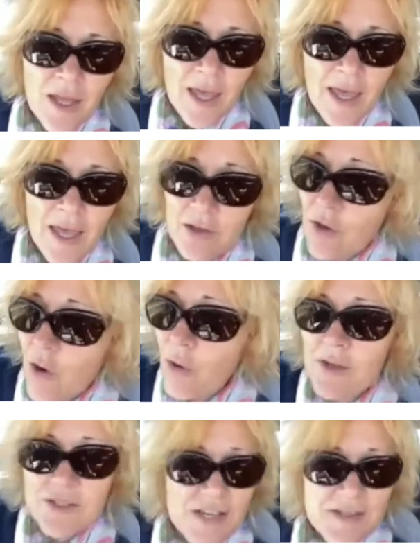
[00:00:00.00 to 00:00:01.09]
and
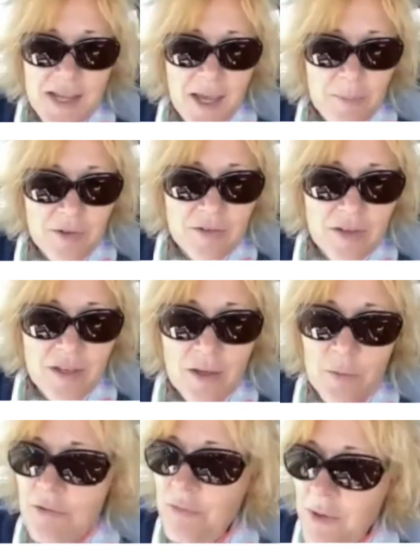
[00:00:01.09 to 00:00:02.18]
ColaJazz Camp this year.
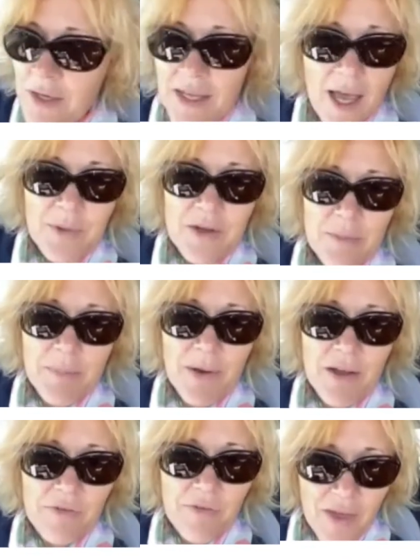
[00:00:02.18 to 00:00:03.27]
Was really happy to be
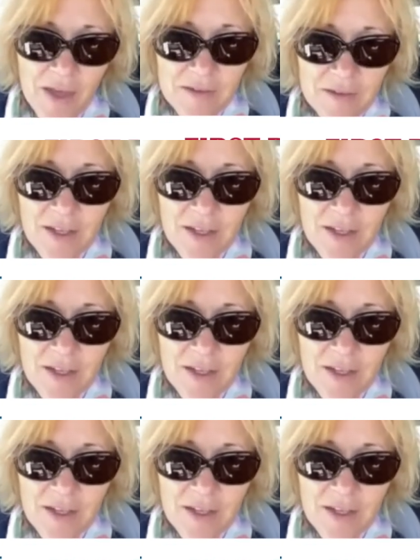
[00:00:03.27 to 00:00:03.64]
part of that.